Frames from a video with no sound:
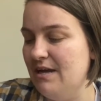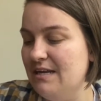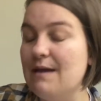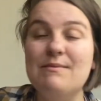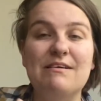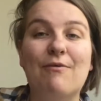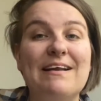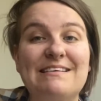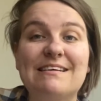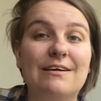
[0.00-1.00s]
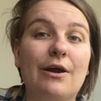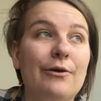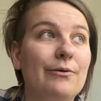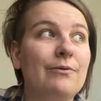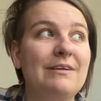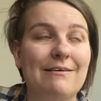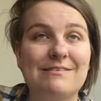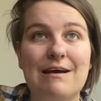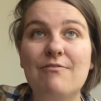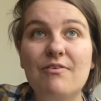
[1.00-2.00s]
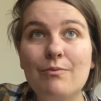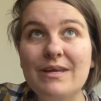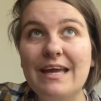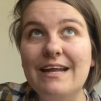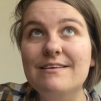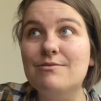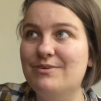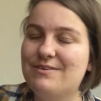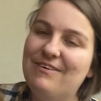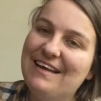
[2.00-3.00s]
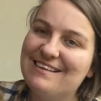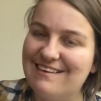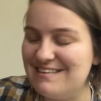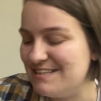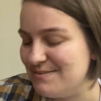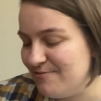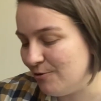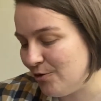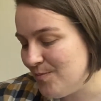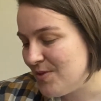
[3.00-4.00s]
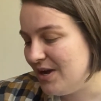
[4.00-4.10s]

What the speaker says: get myself ready to go down south for the weekend, which I'm really excited for,